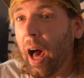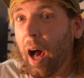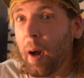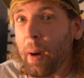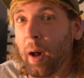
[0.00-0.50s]

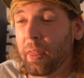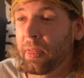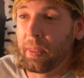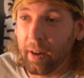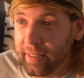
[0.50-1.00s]
About
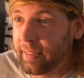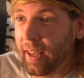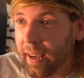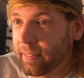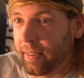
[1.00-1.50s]
30
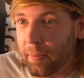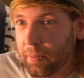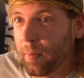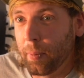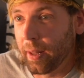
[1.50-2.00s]
seconds after
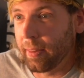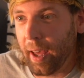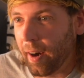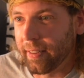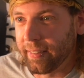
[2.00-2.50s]
I pull in
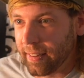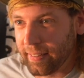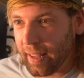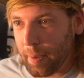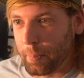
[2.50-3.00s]
there, I see the
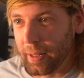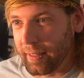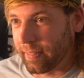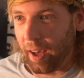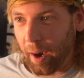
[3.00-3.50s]
same
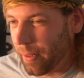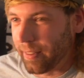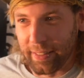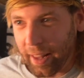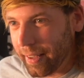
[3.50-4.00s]
police car with
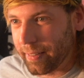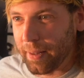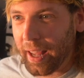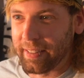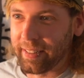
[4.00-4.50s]
its lights
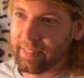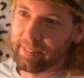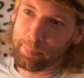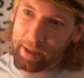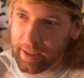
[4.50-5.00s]
flashing,
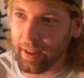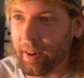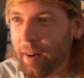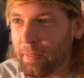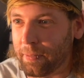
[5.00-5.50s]
speeding
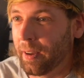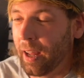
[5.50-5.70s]
off.